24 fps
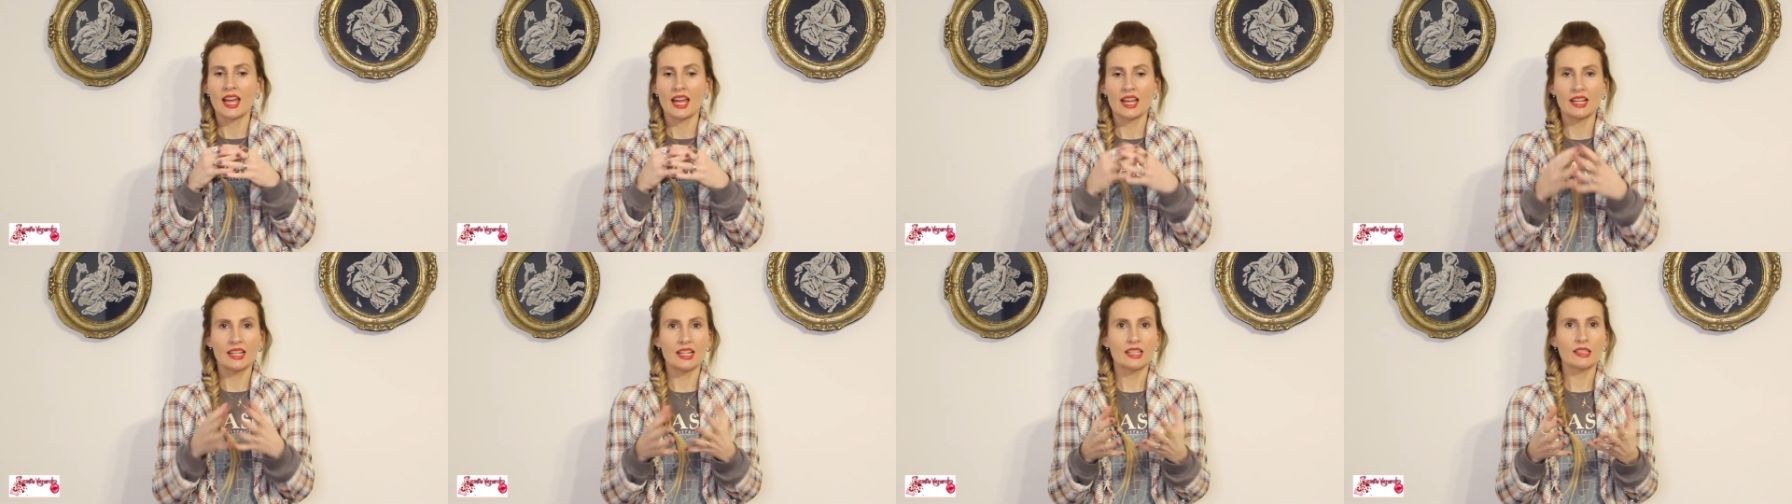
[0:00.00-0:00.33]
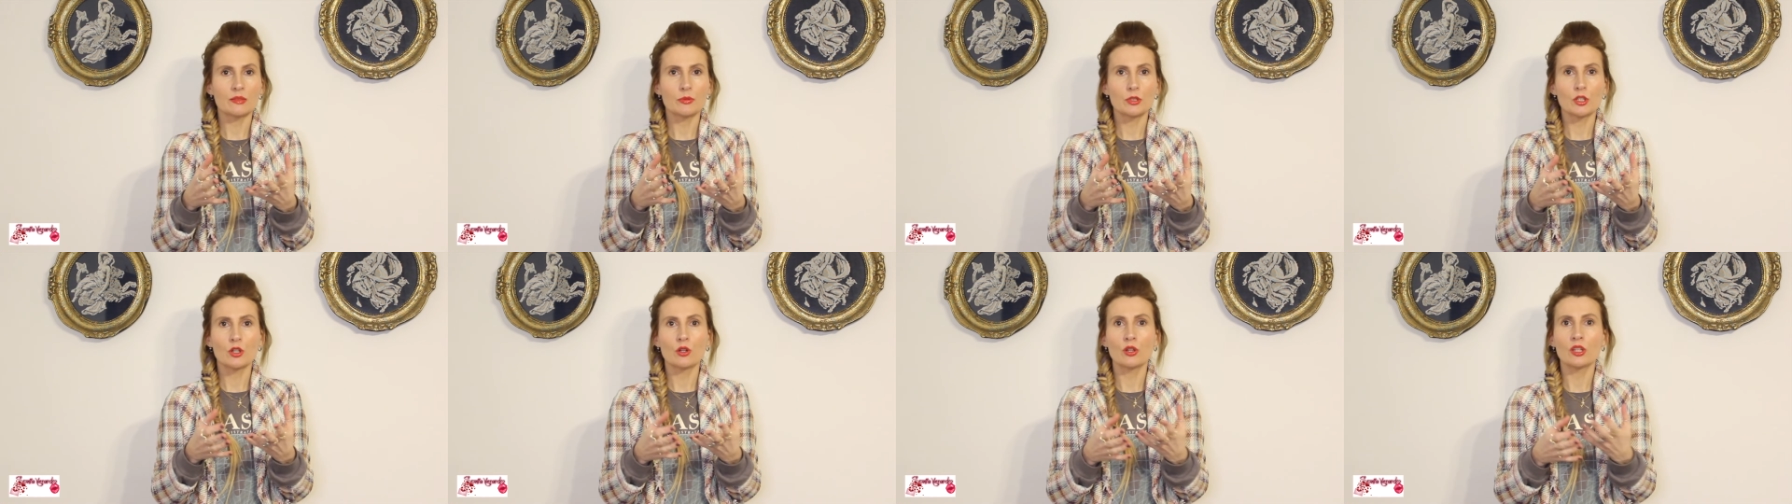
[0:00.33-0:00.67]
and
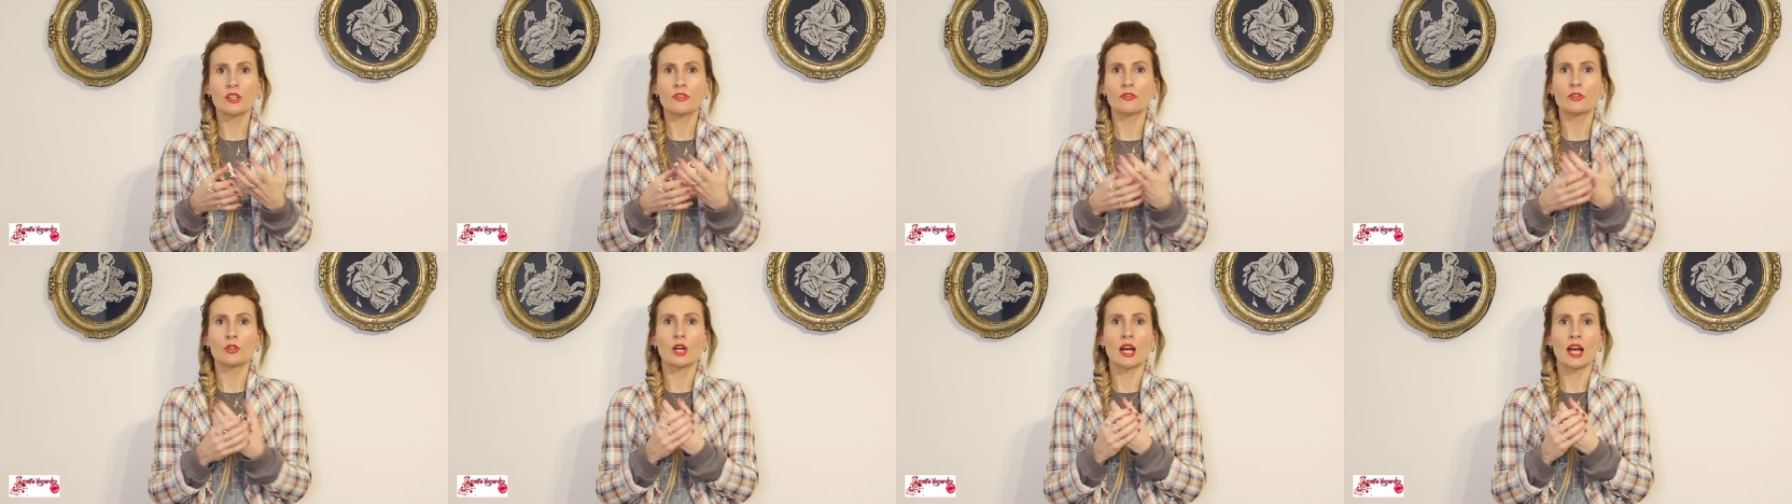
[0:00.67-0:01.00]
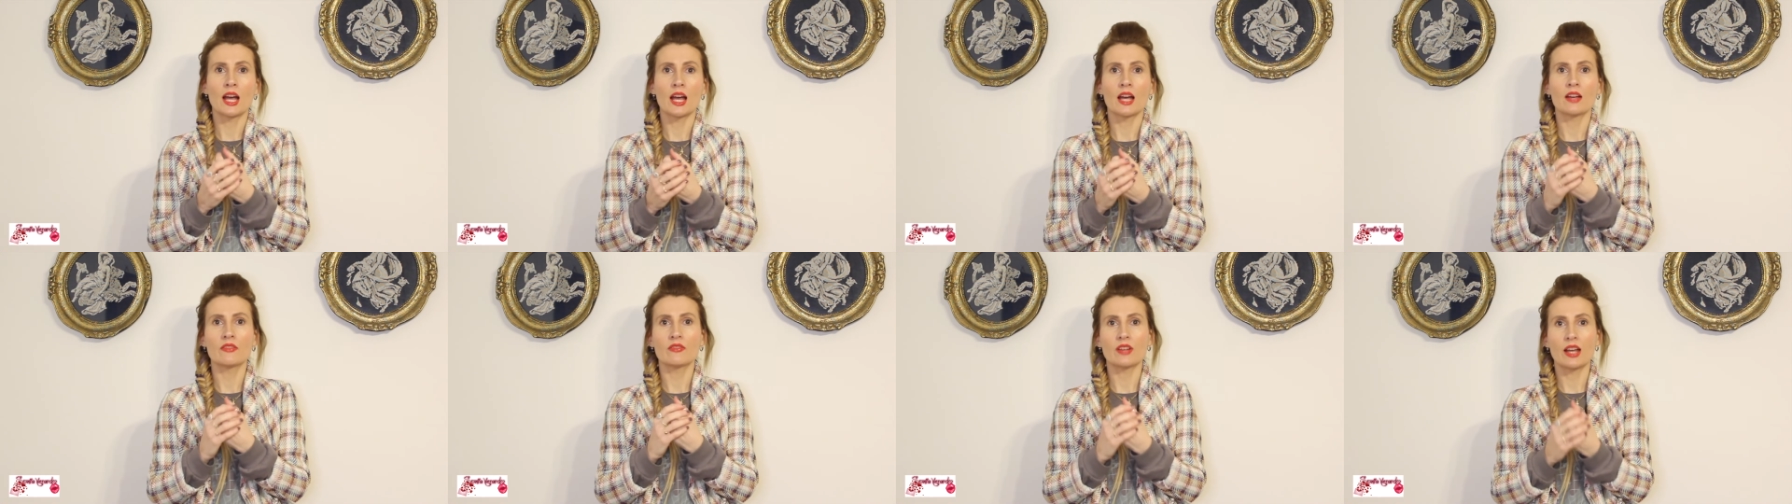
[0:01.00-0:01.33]
let me know if you
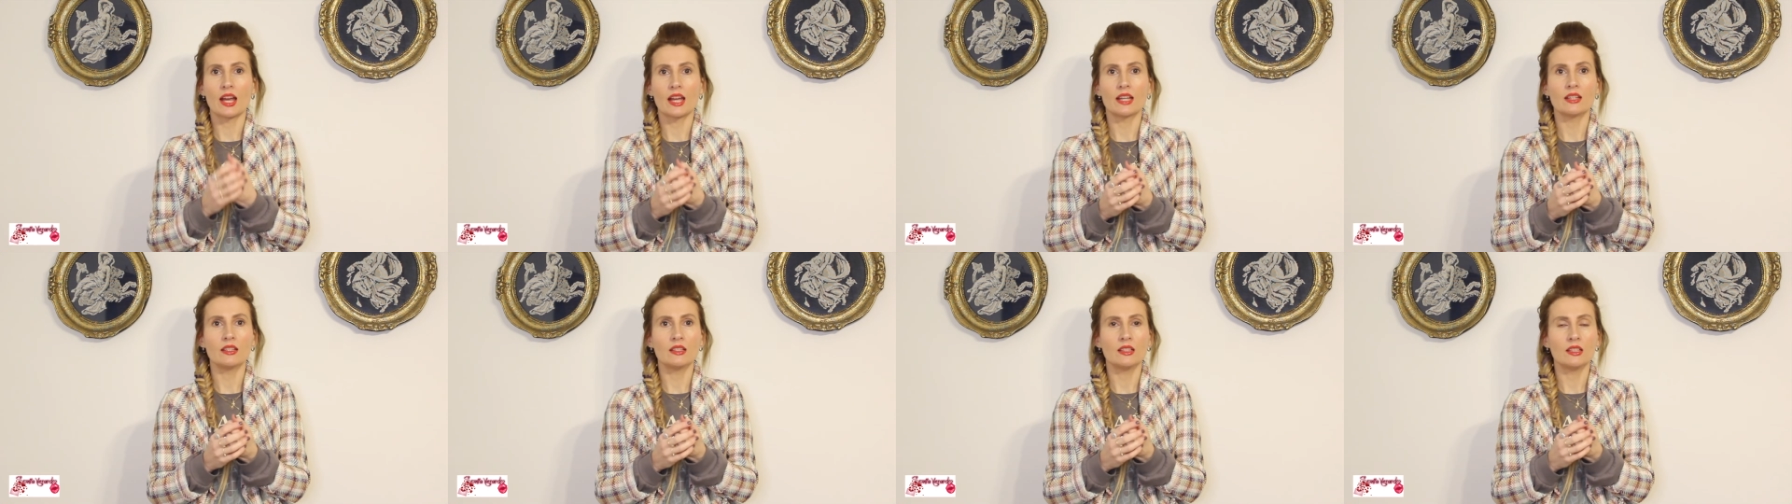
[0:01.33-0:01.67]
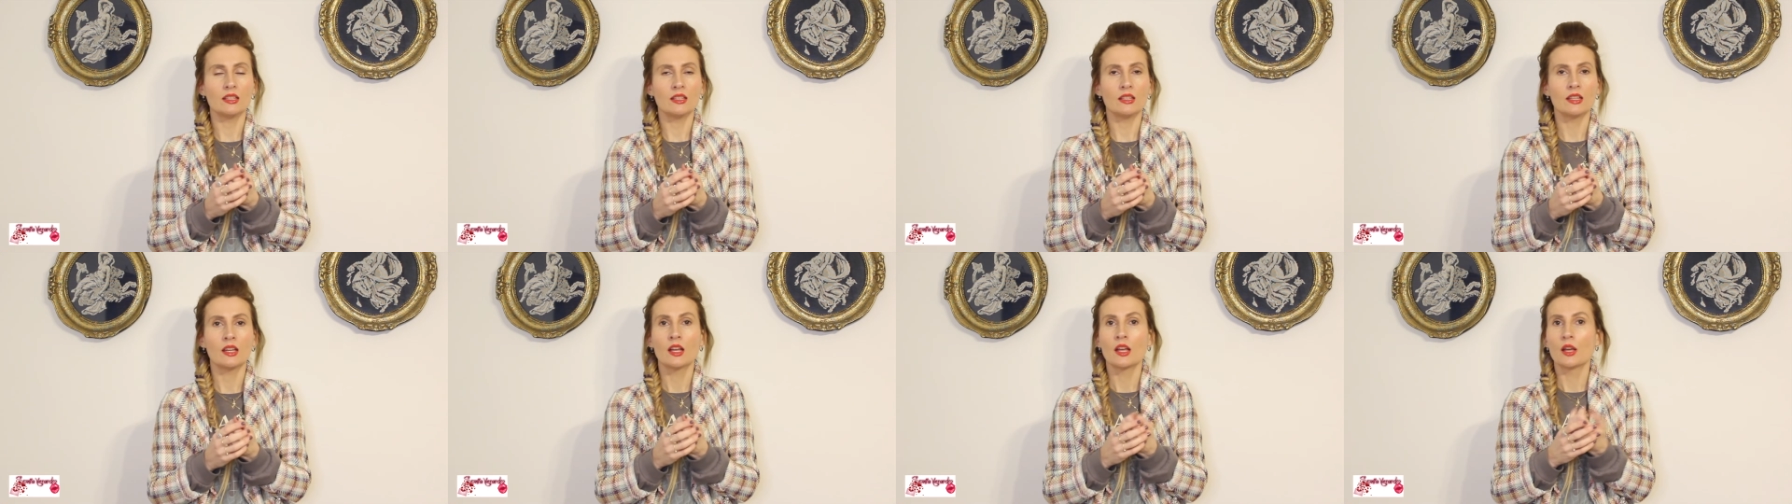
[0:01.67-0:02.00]
have
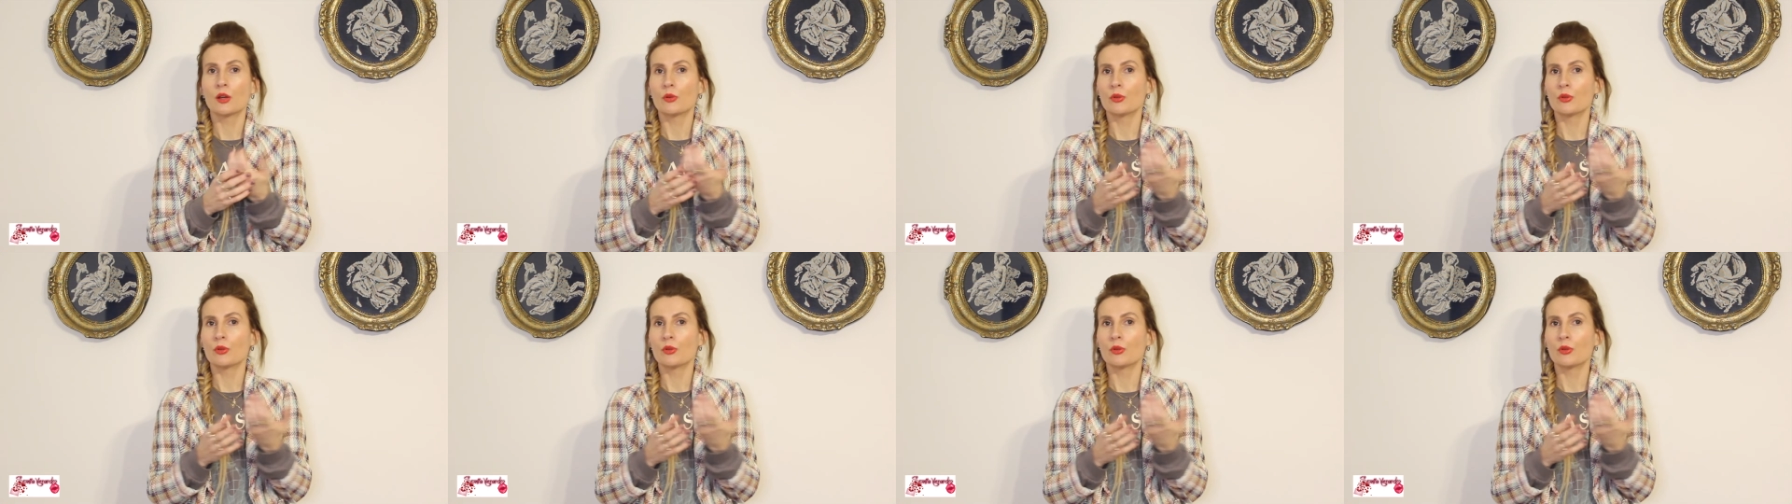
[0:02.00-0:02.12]
any